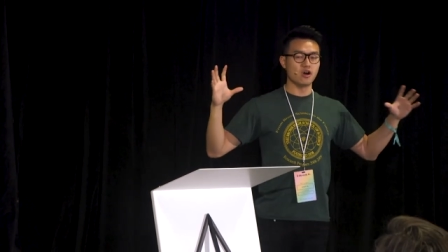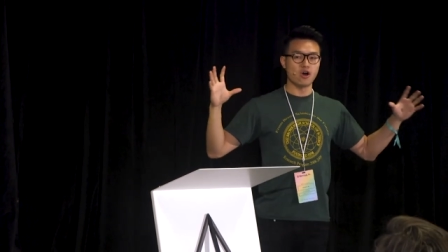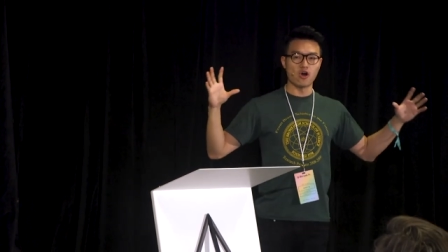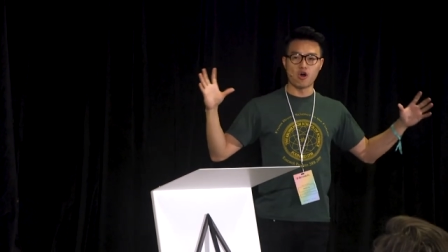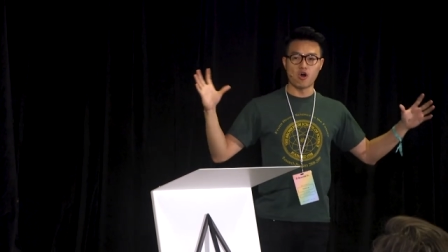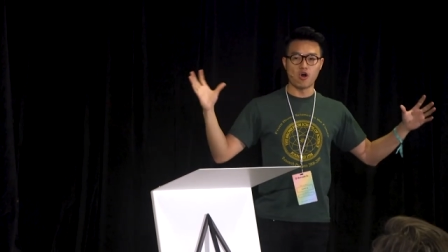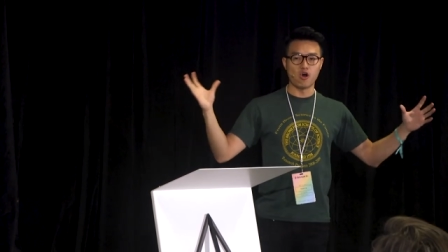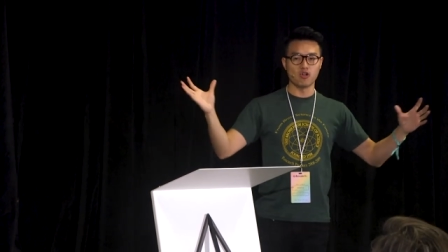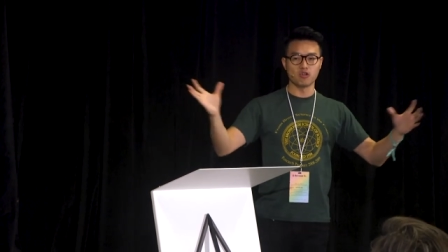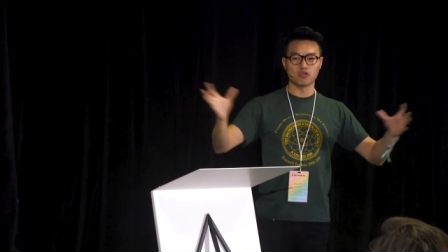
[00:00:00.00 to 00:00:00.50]

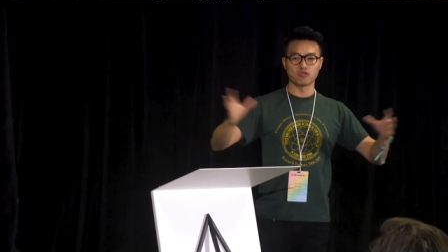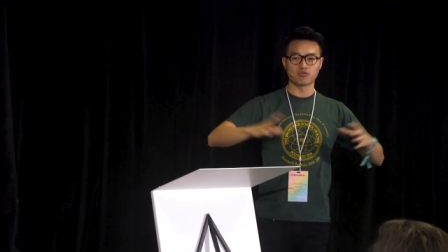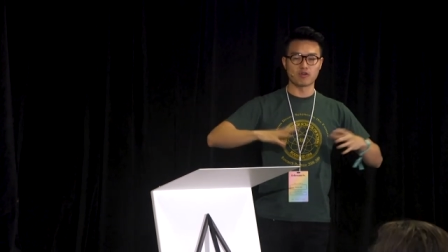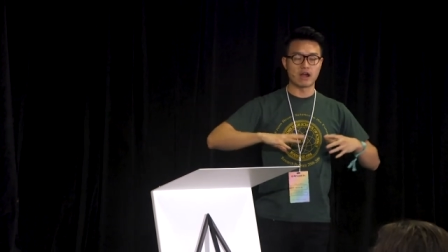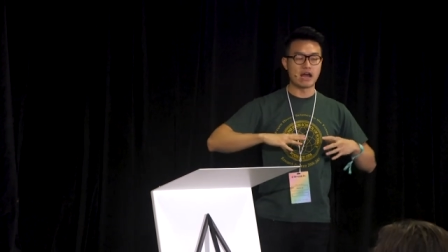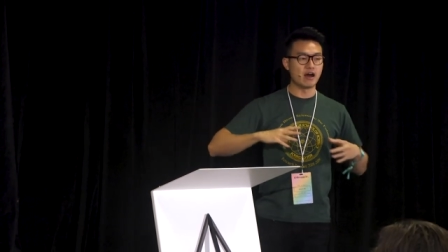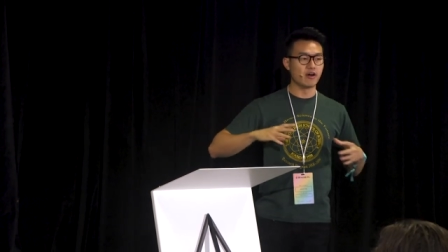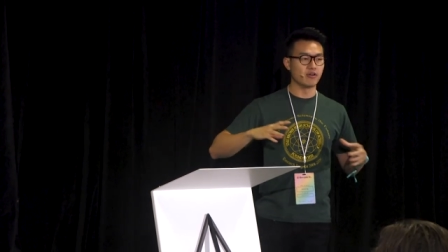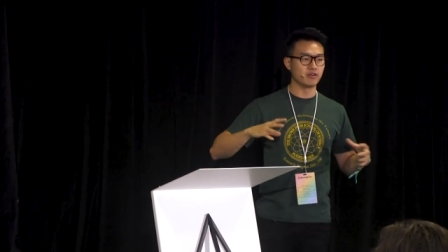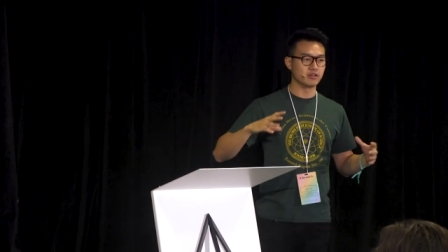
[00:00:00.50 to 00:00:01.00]
all
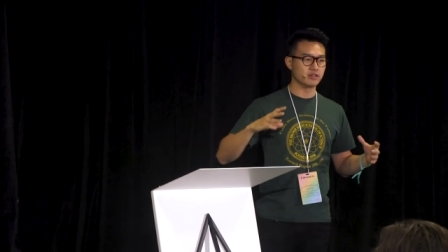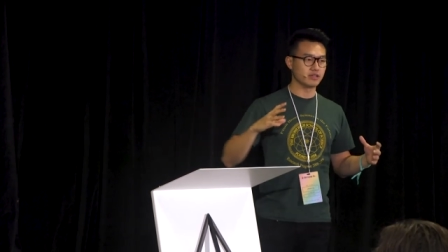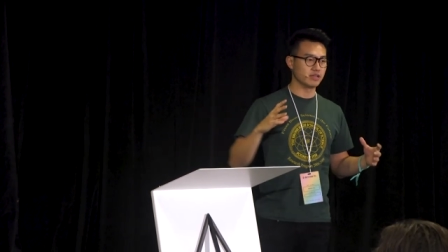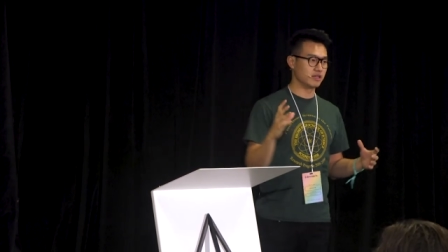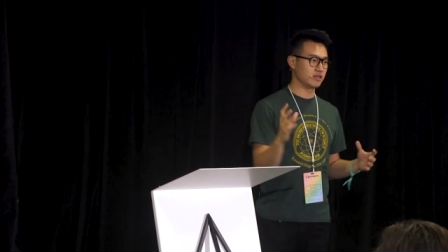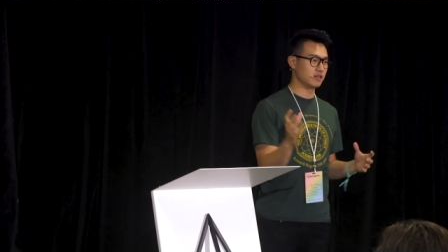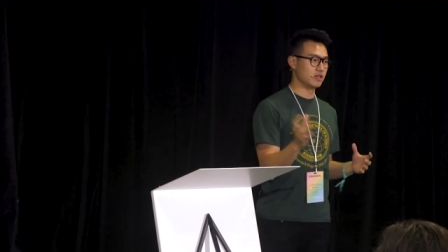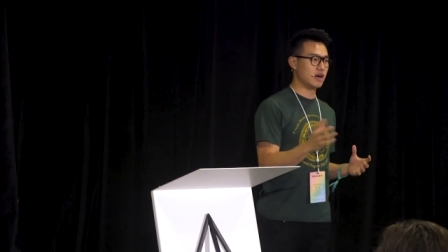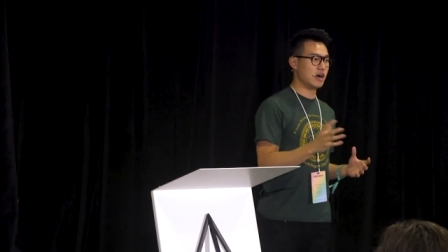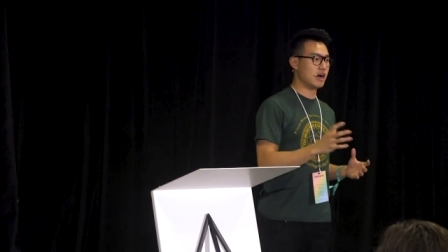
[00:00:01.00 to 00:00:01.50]
around
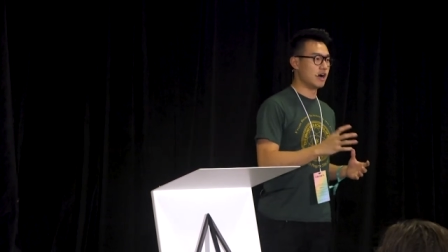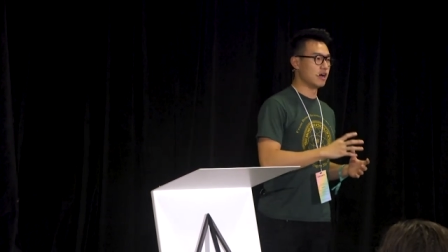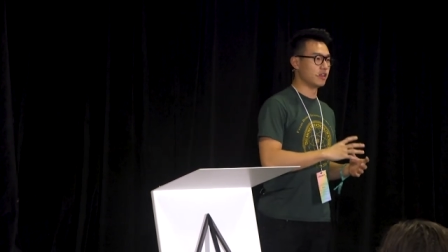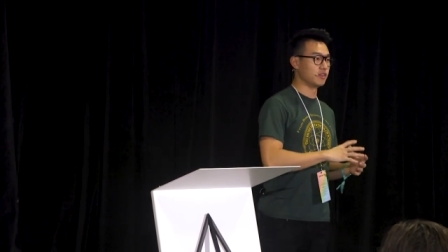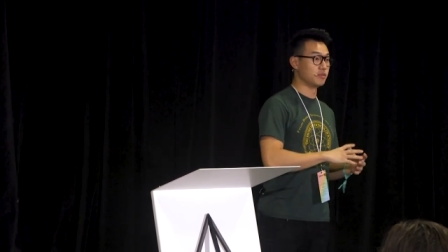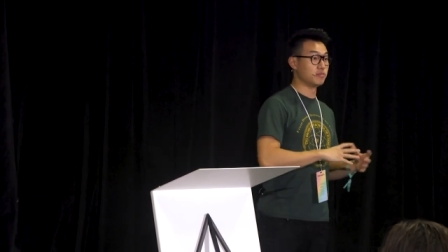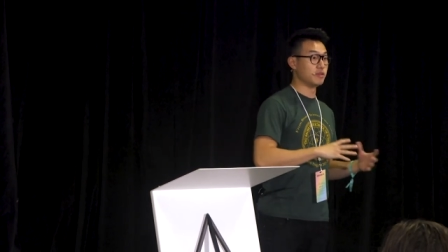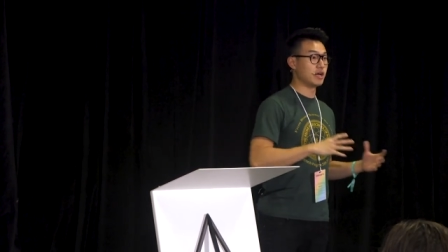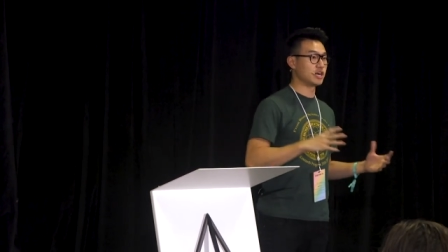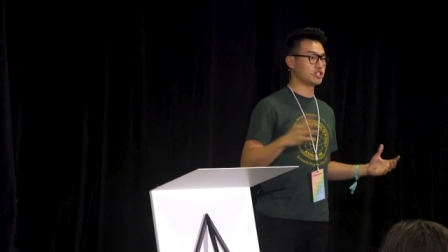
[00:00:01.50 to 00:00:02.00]
uh,
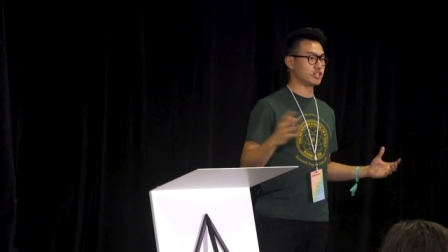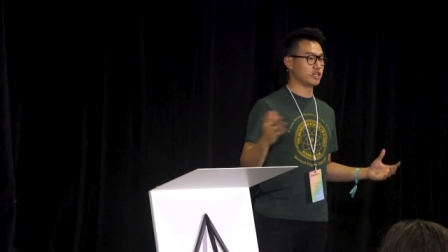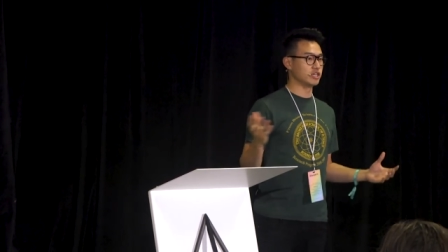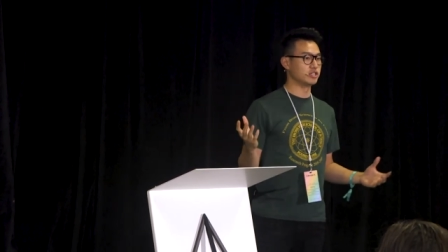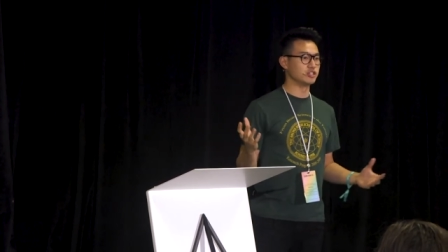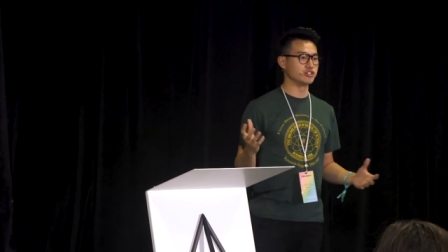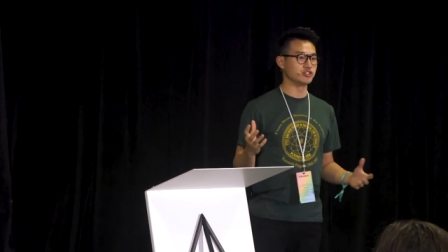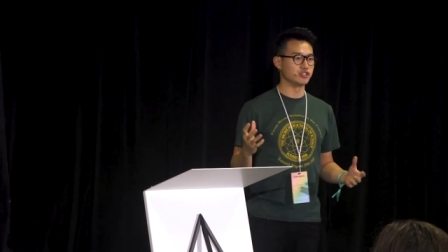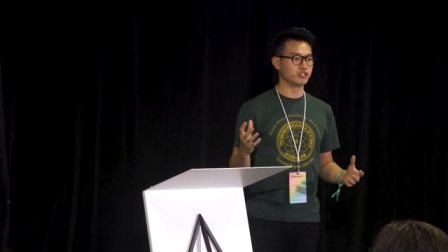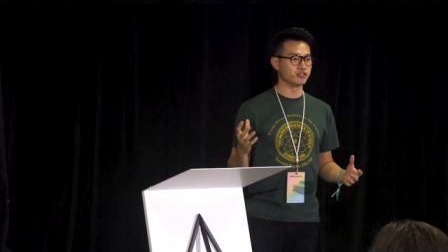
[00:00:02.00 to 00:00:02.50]
the blockchain
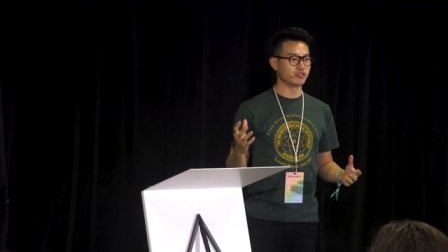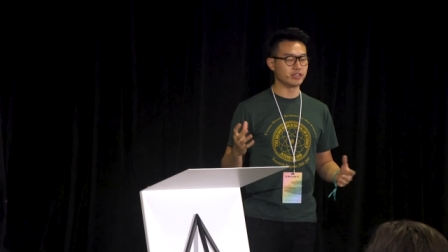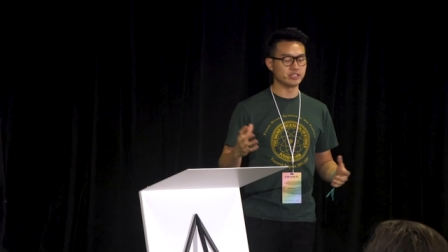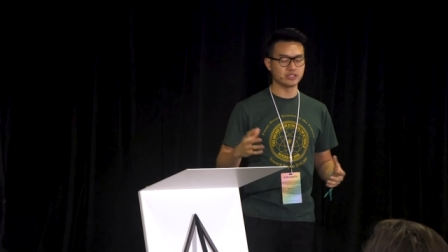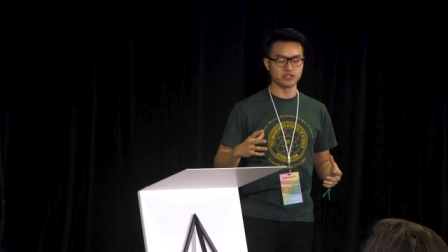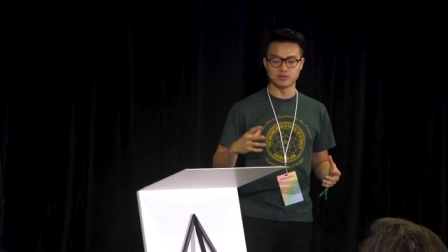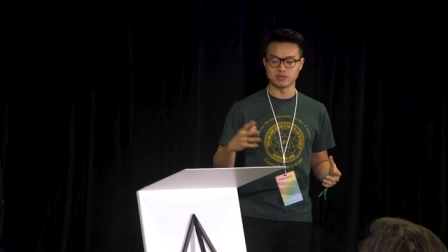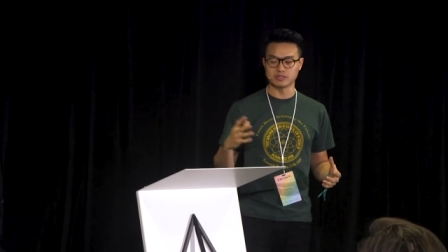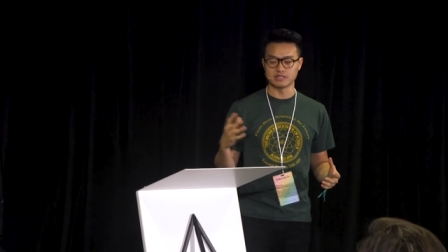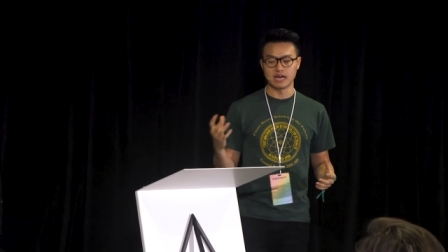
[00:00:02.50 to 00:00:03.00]
industries,
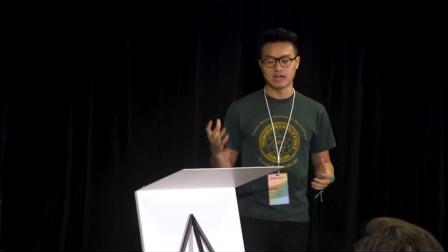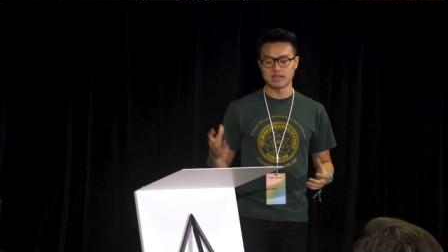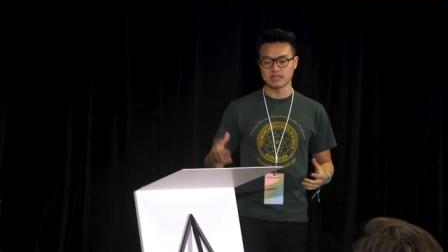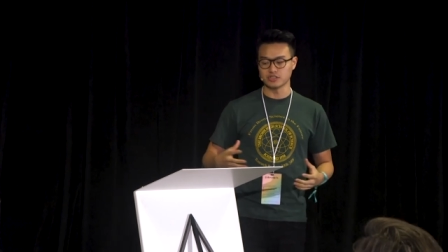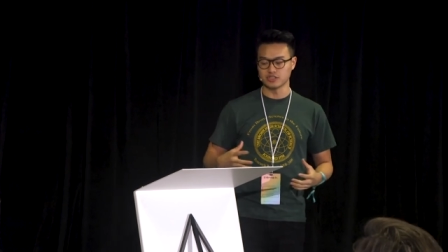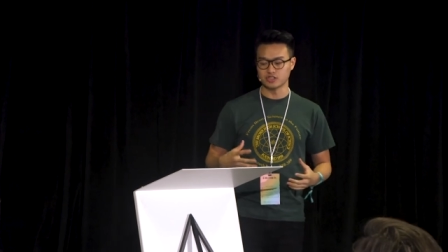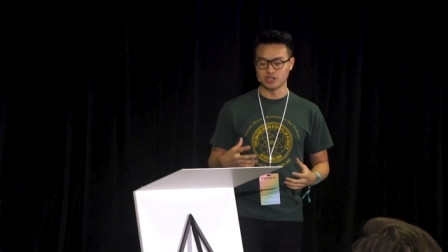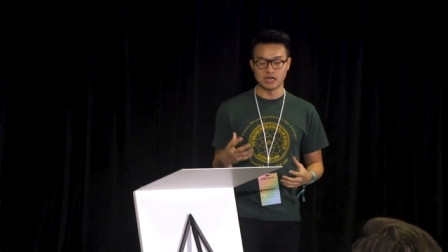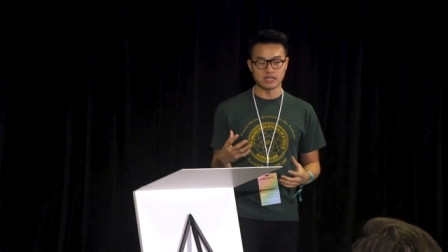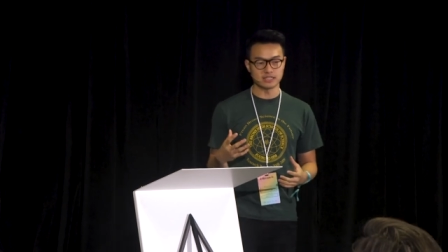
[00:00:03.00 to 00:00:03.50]
right? So it's not
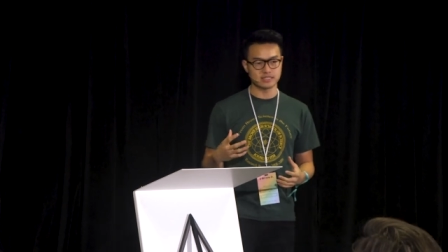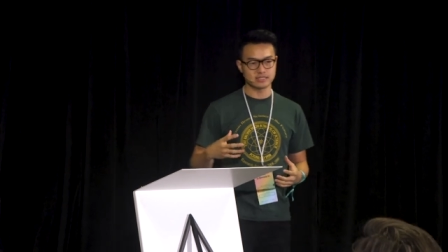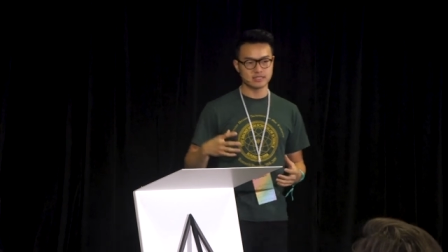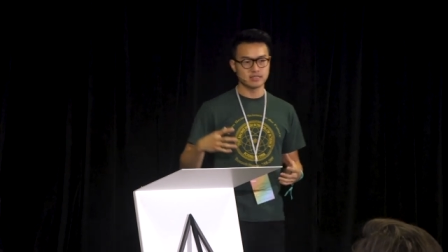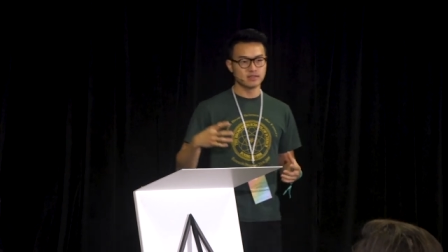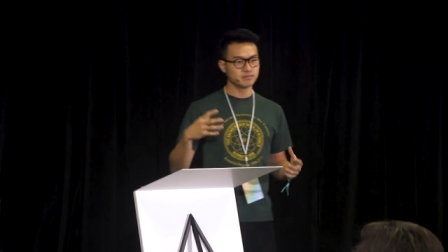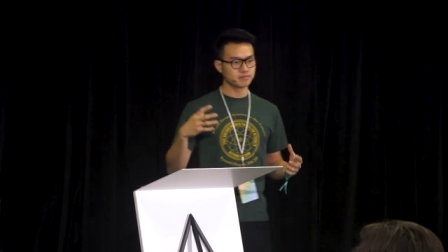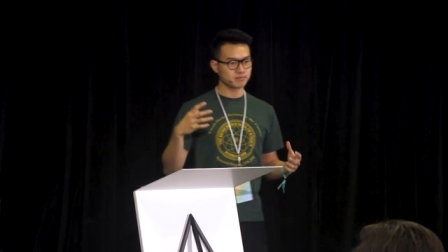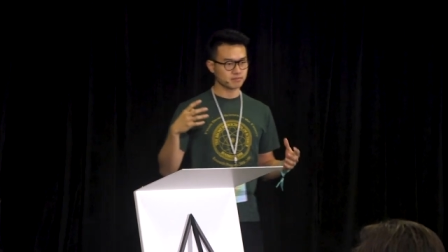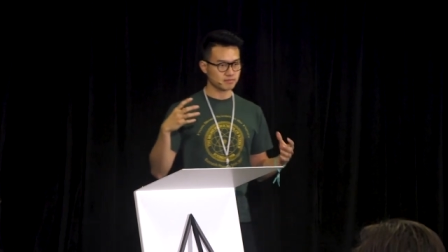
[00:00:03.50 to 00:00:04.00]
just